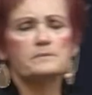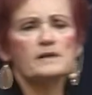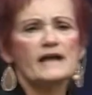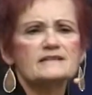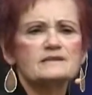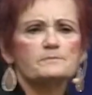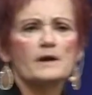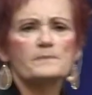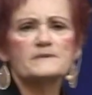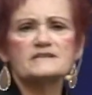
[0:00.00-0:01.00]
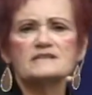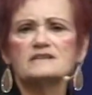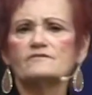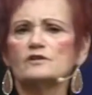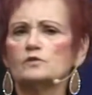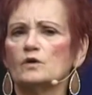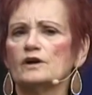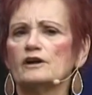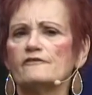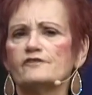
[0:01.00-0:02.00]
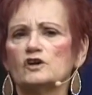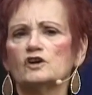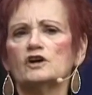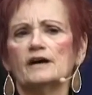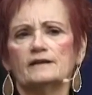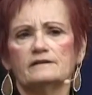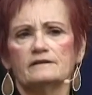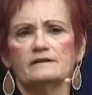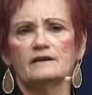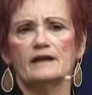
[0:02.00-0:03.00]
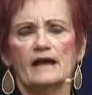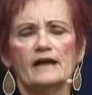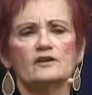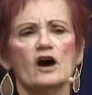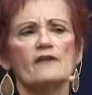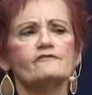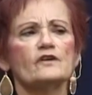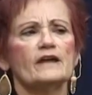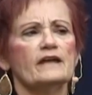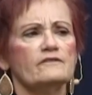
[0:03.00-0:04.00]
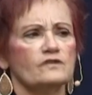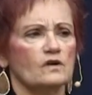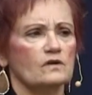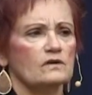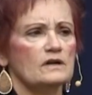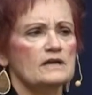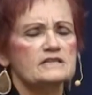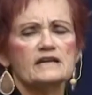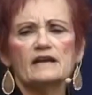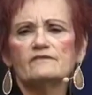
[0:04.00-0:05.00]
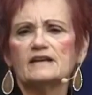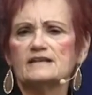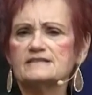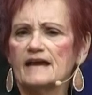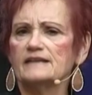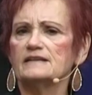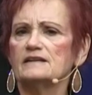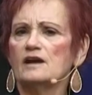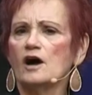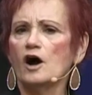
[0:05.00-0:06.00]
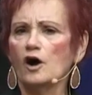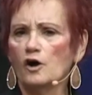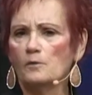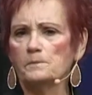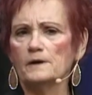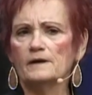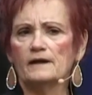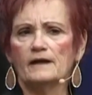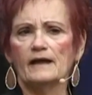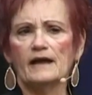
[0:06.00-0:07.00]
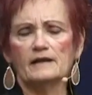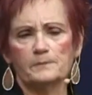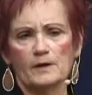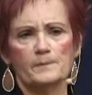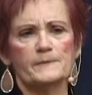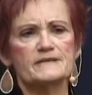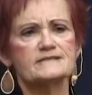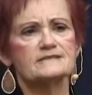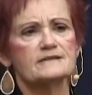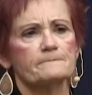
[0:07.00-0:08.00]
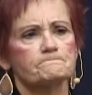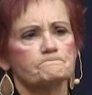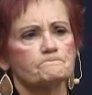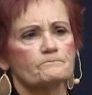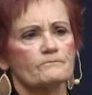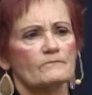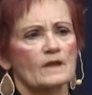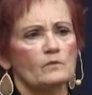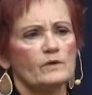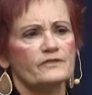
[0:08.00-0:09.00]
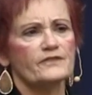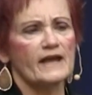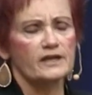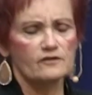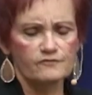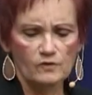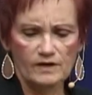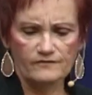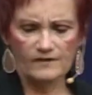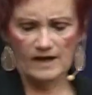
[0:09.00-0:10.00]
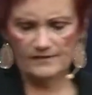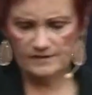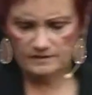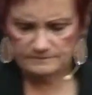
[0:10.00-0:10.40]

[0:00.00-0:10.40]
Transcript: plans and purposes of the Lord are for good. and not for evil, to give an intended hope and a purpose. We thank you for it, Father.